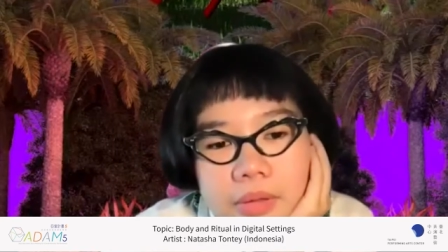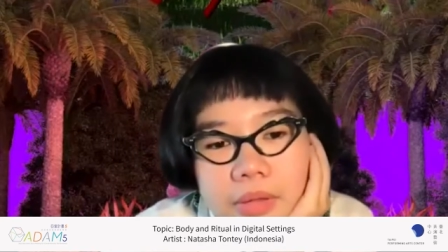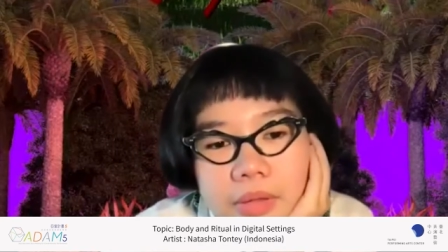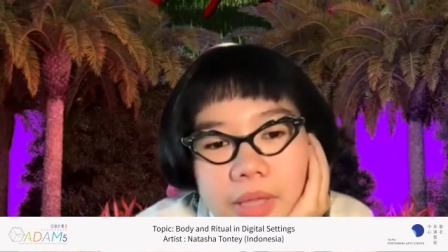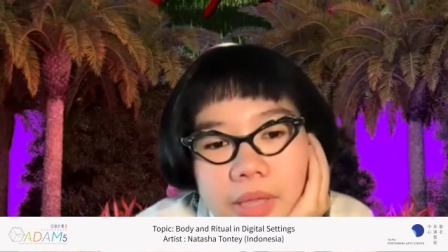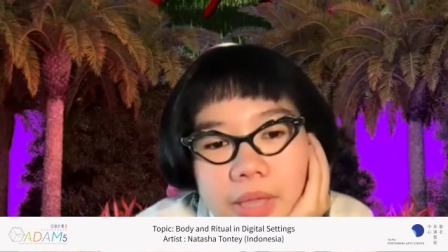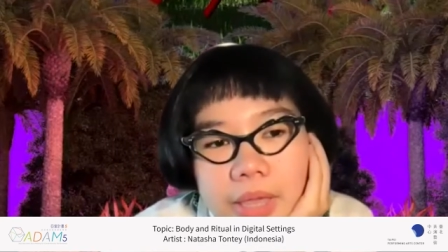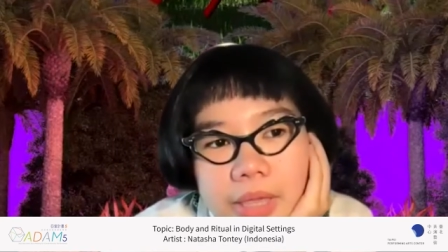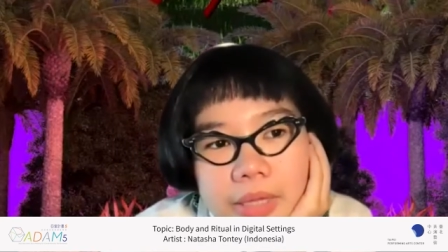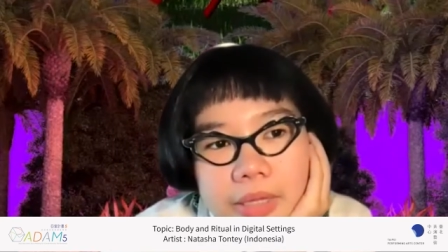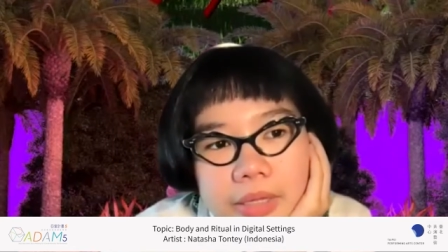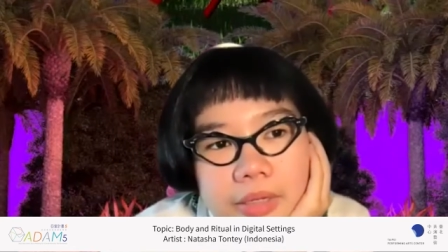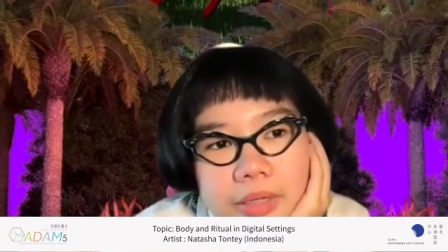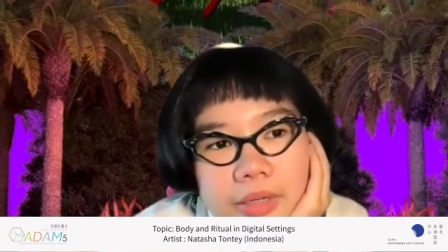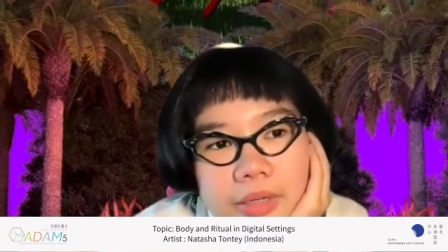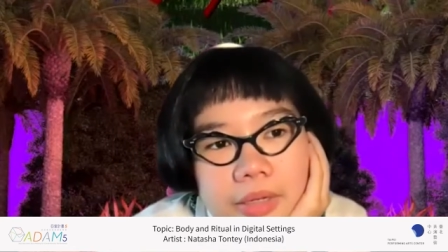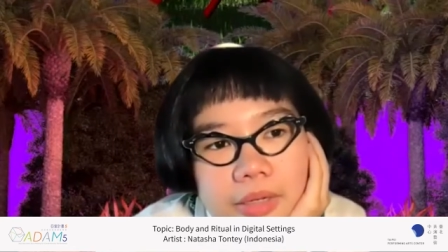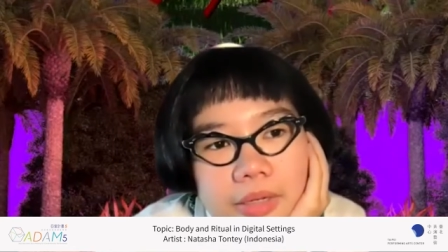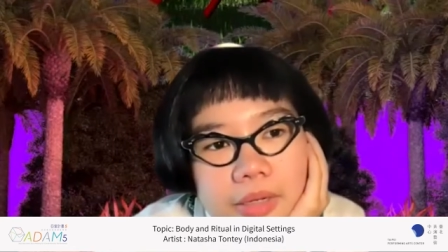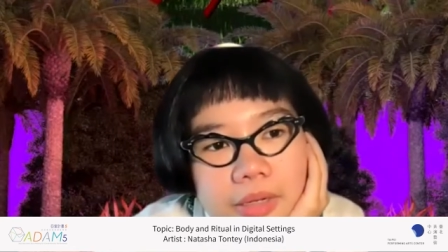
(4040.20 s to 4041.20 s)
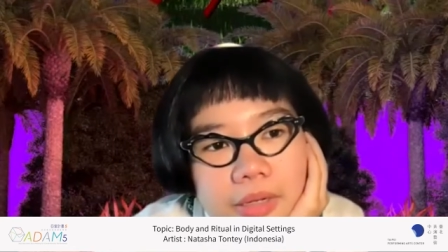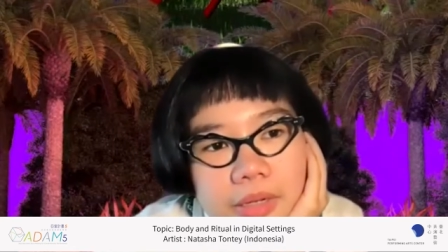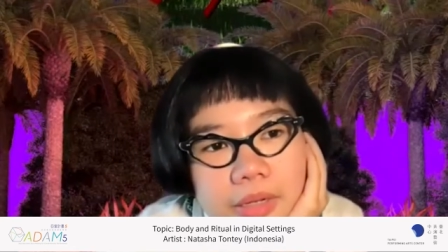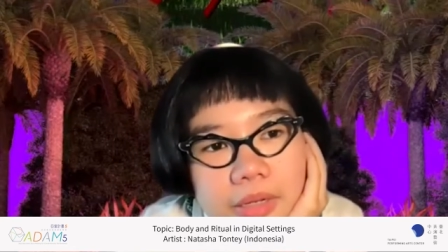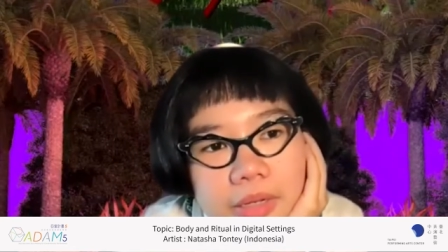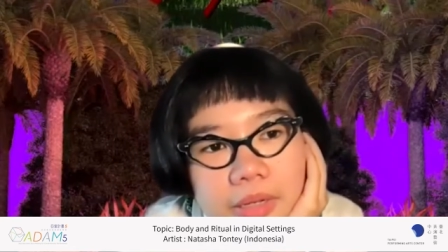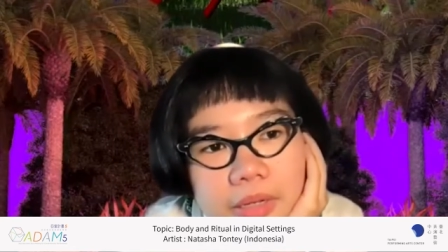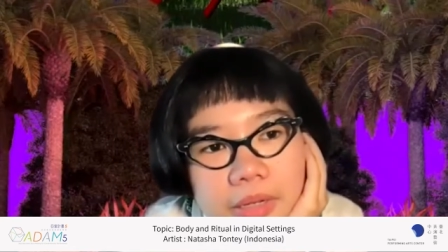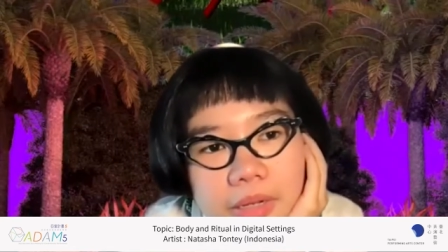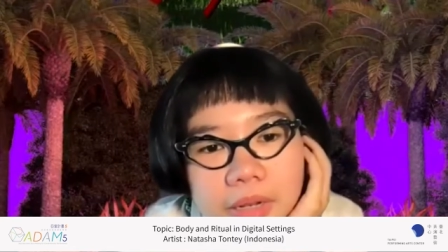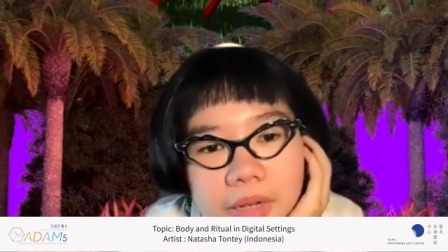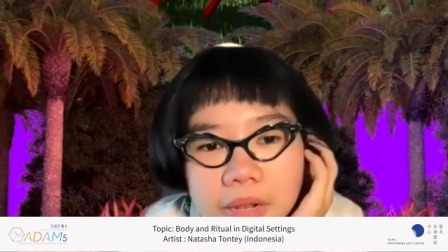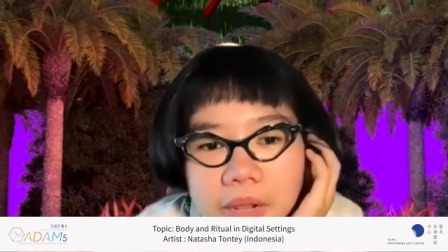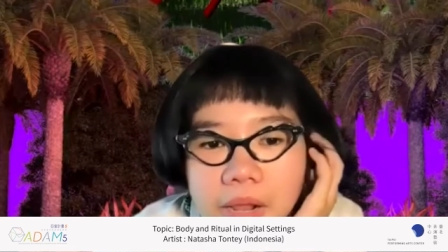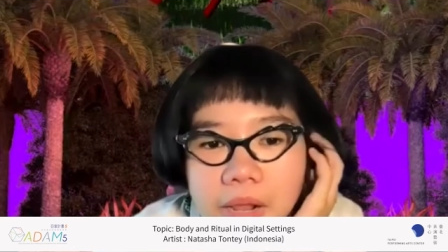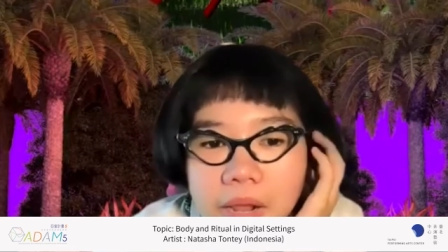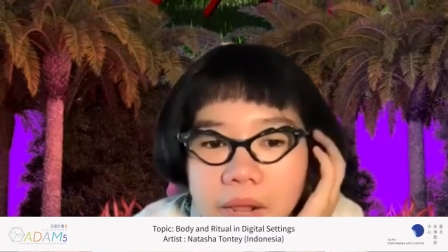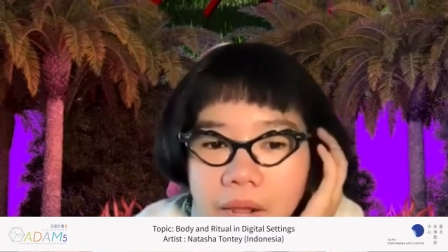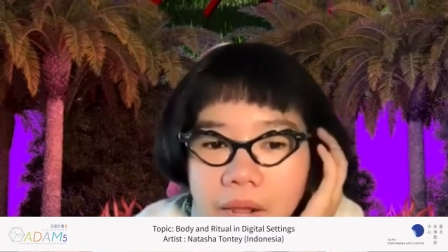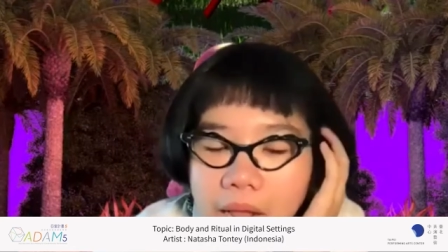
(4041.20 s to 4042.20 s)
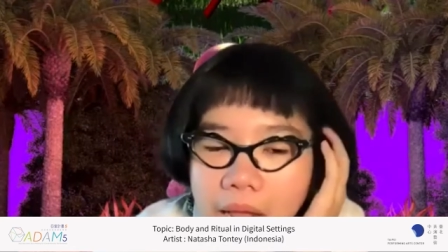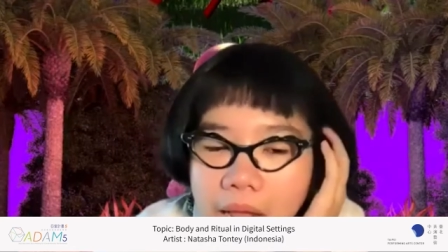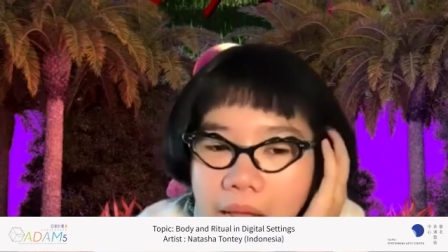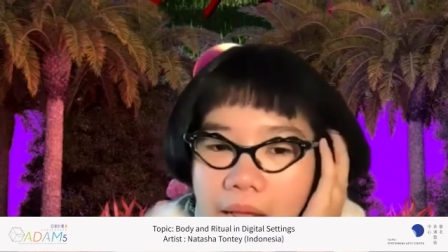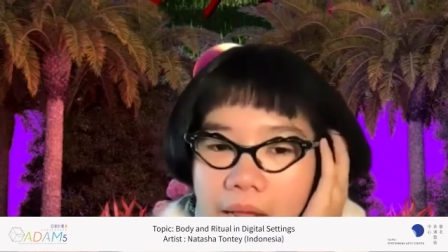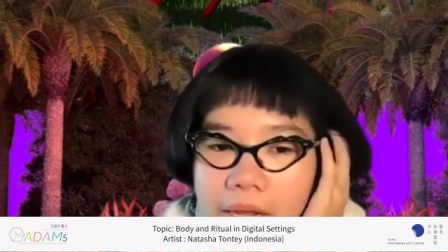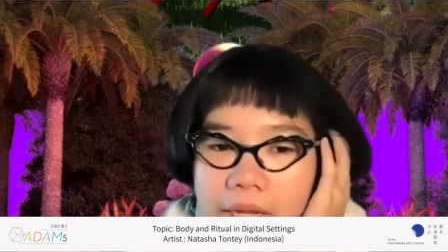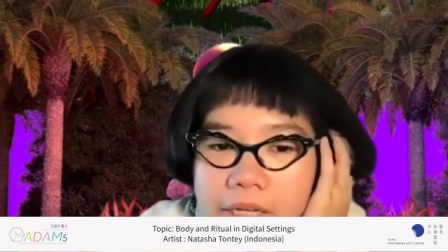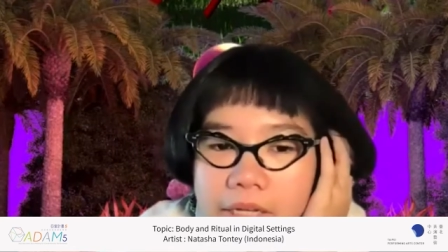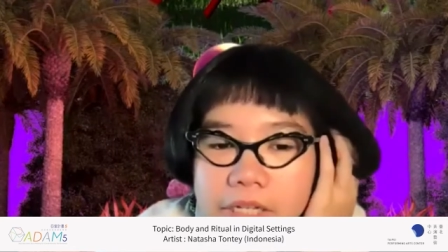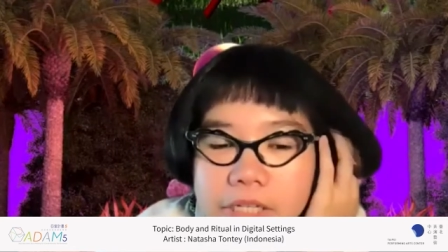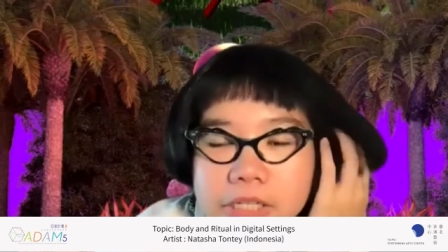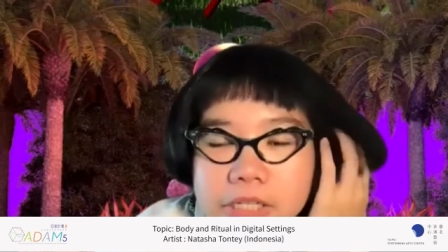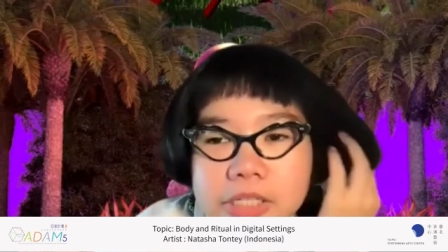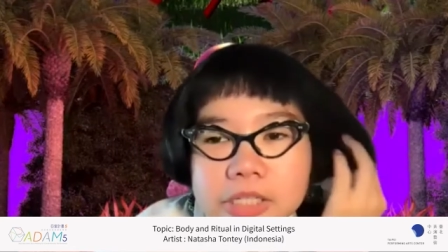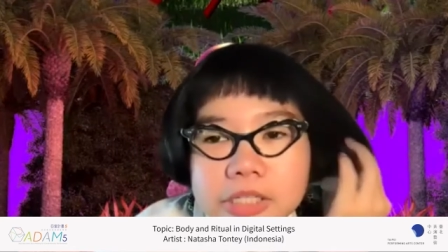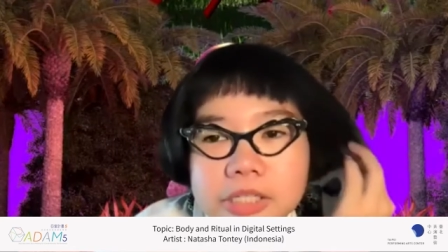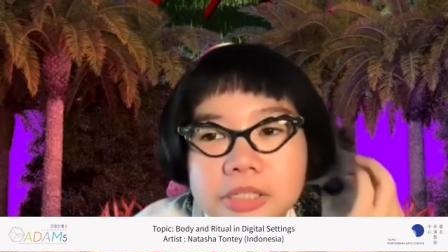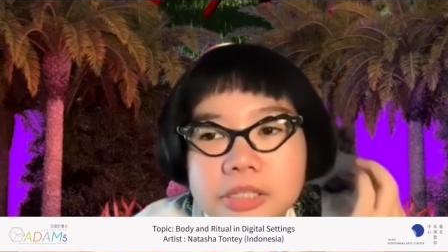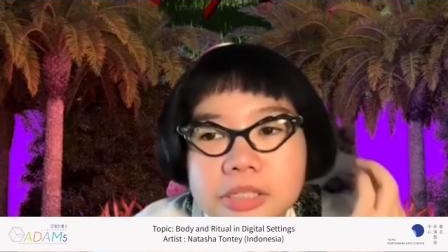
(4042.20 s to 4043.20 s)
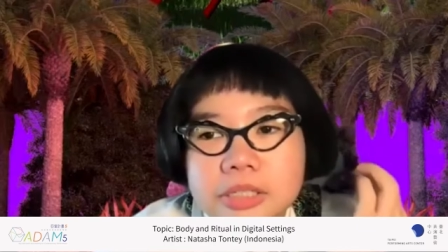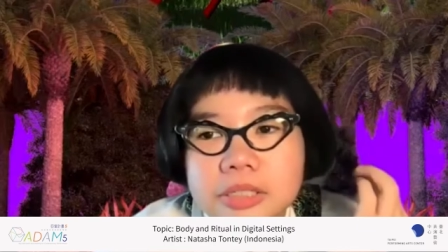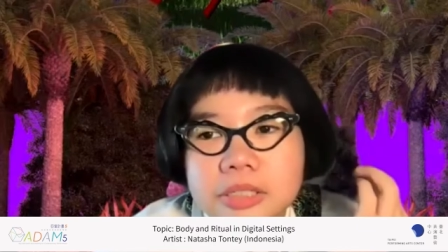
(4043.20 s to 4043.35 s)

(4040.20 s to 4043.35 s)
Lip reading: And I